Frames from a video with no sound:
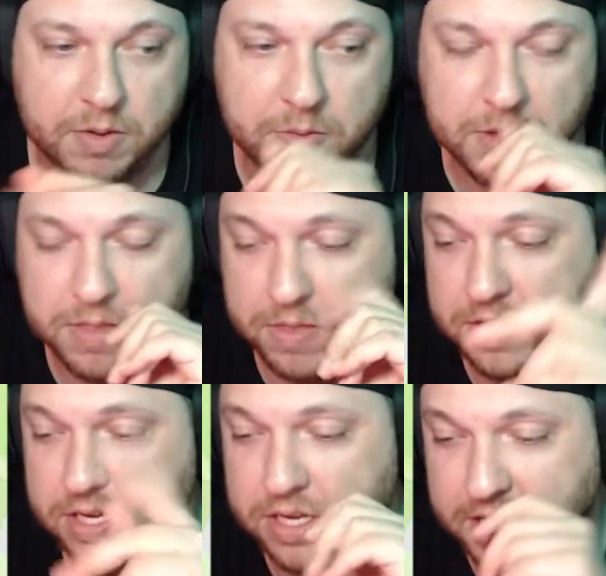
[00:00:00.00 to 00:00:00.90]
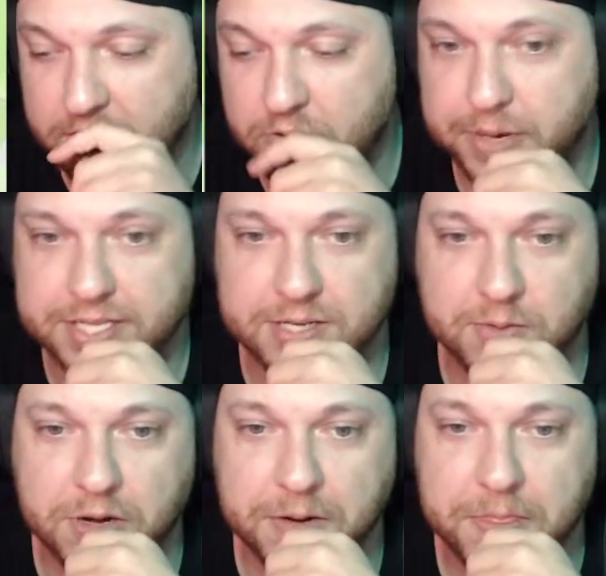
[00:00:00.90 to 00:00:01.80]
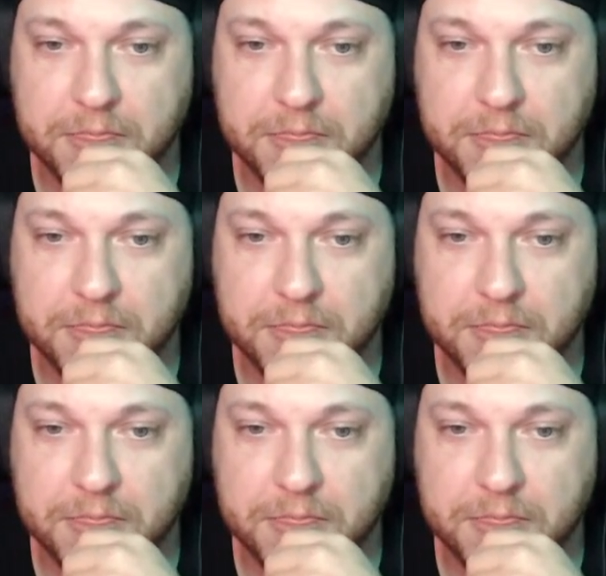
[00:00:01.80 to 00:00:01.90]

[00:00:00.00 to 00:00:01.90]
with the Necromancer one,